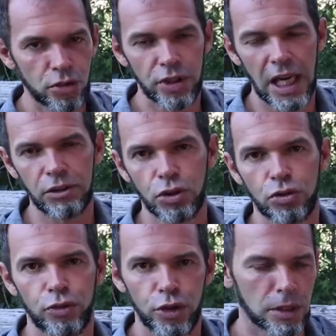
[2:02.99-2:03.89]
who diving
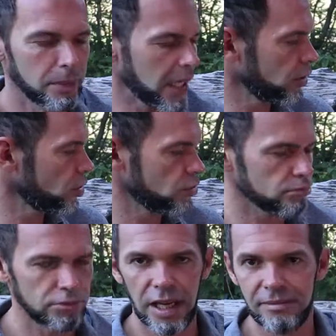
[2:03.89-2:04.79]
to 40 meters,
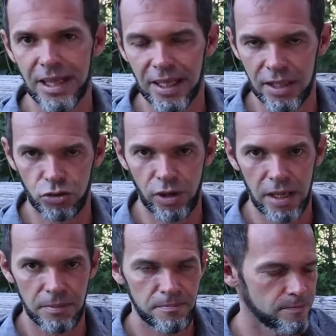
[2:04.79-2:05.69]
everything is great.